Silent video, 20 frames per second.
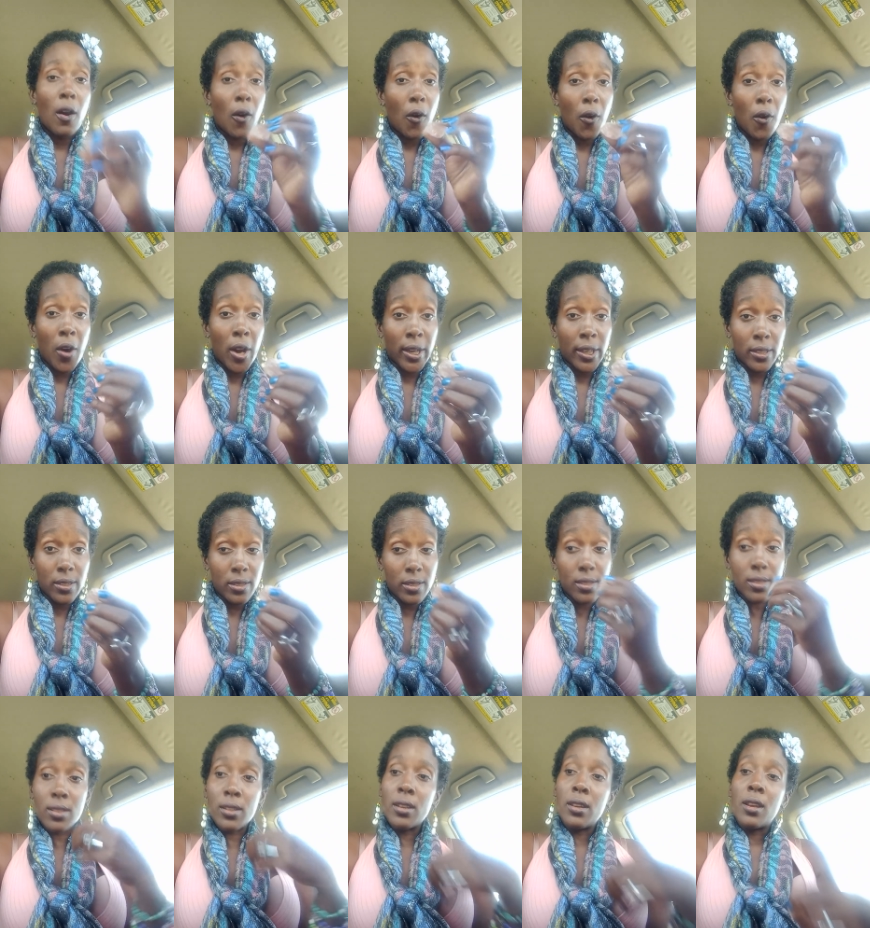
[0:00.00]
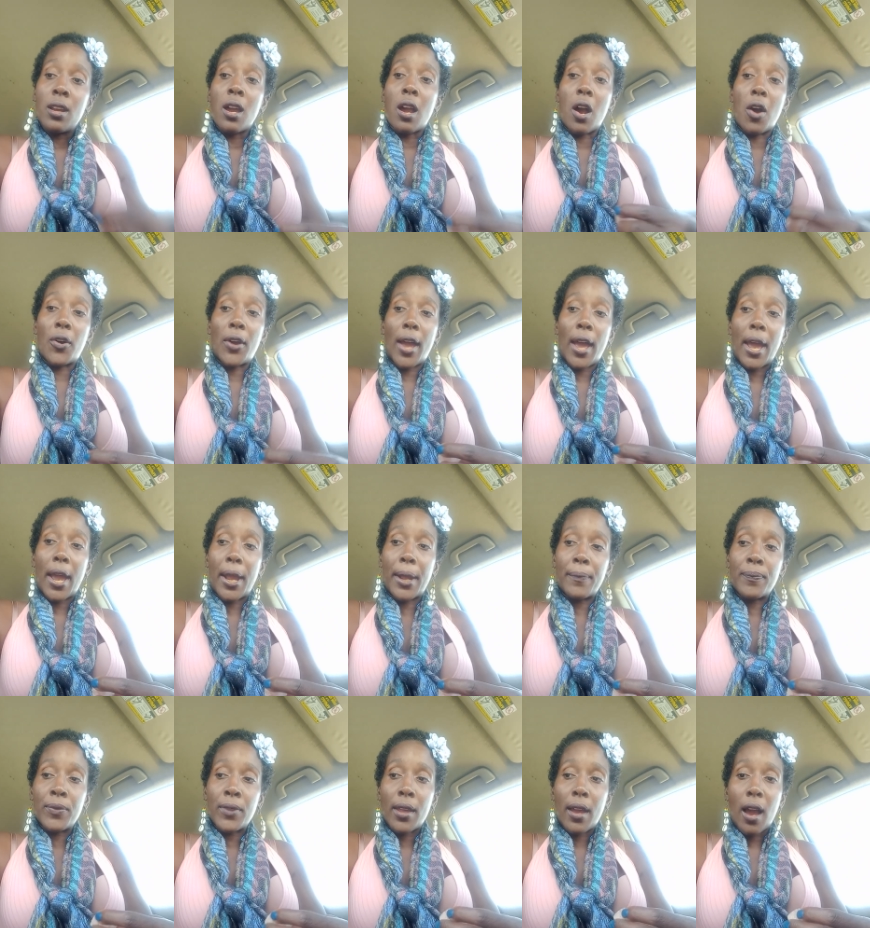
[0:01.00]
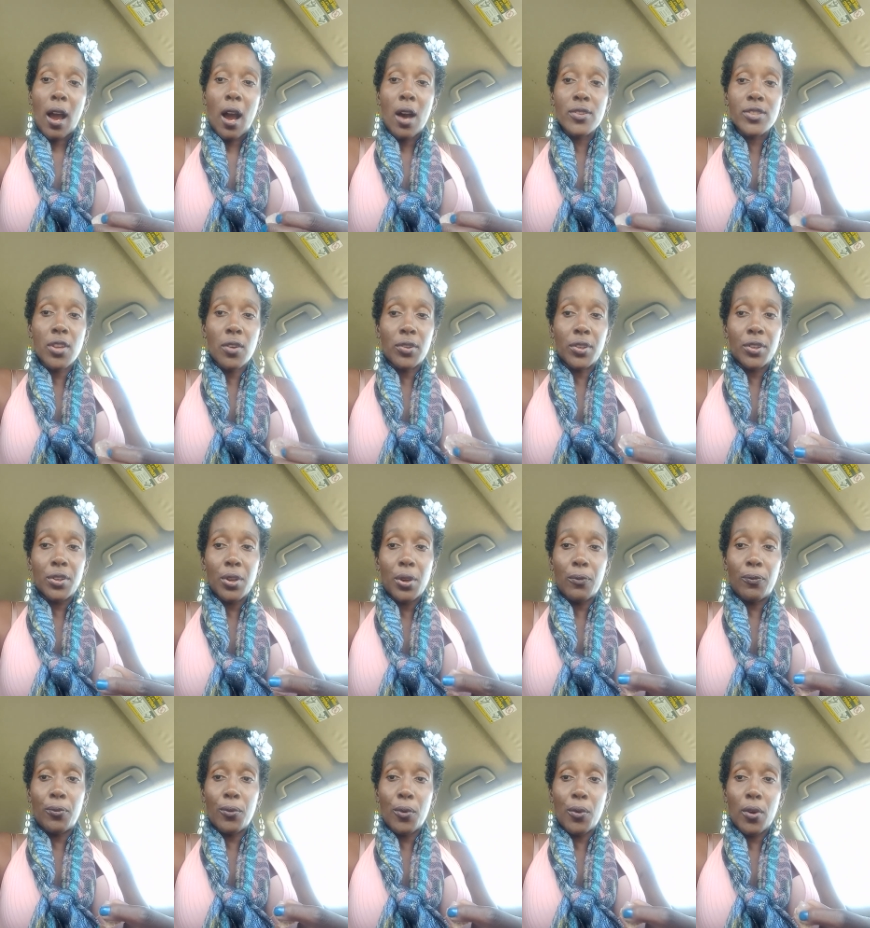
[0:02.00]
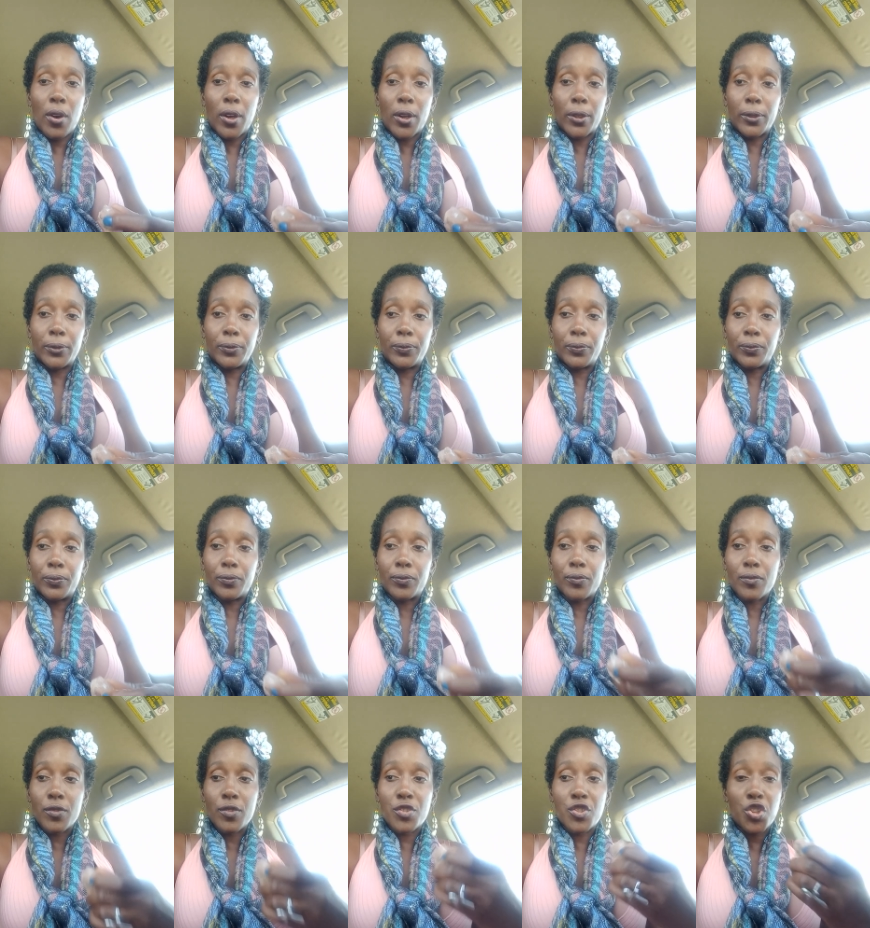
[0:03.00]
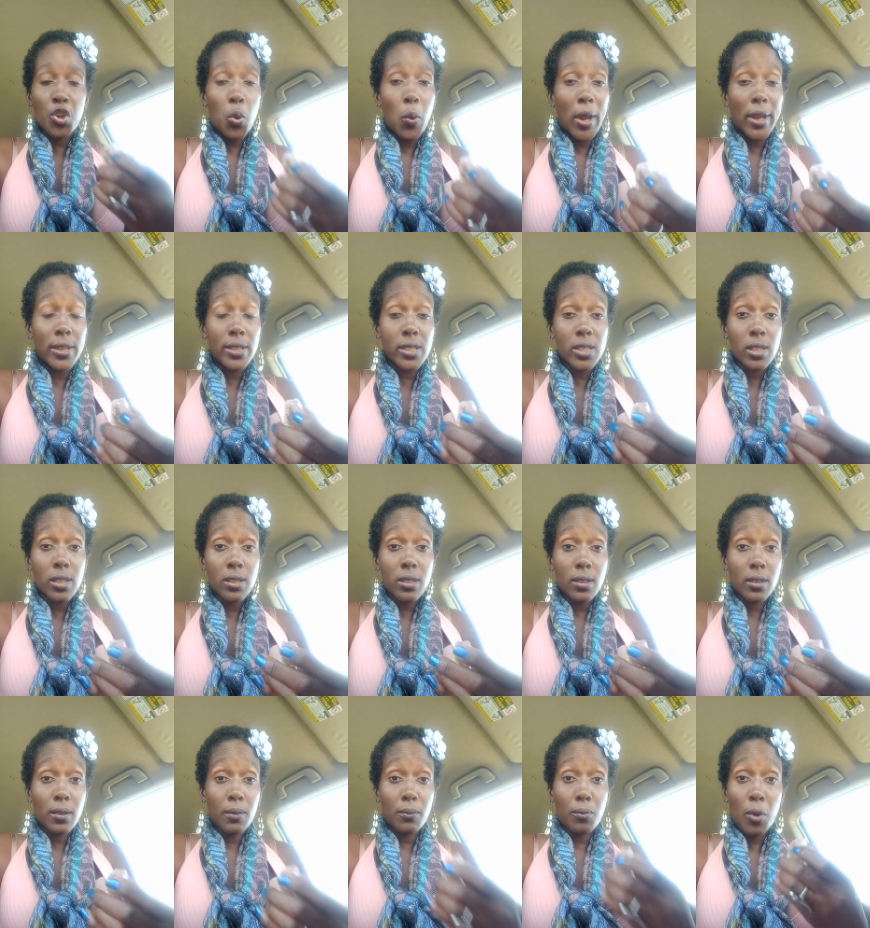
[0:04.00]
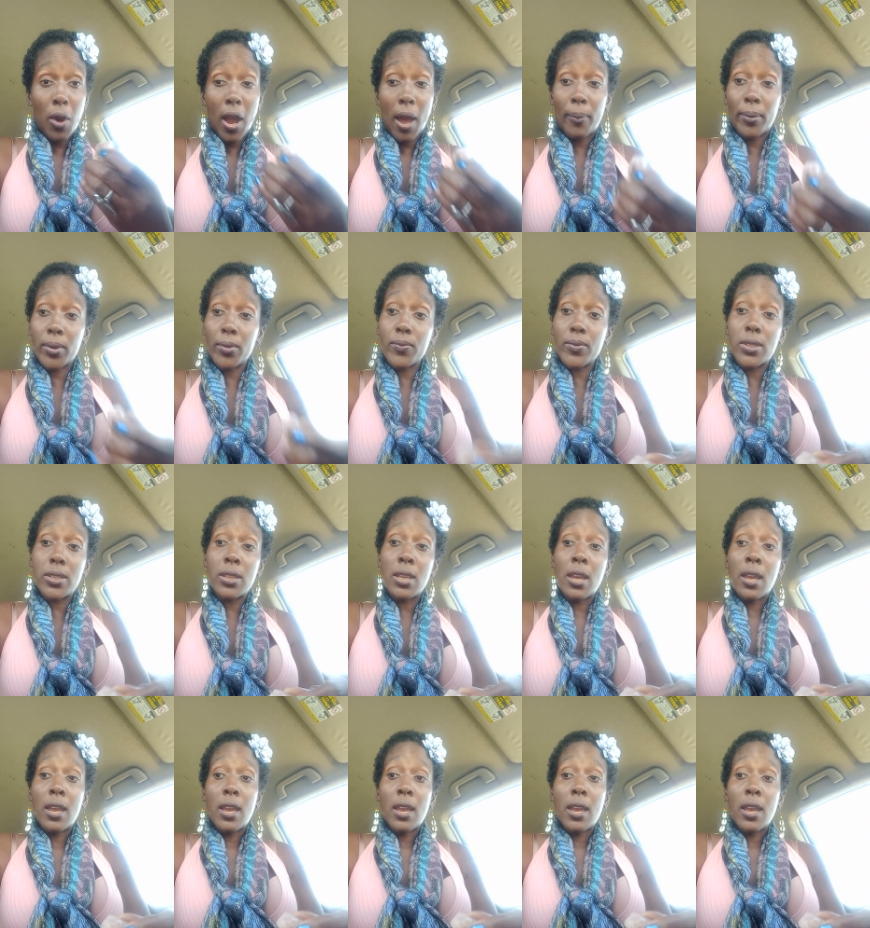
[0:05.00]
organs. Okay, also good for joint problems,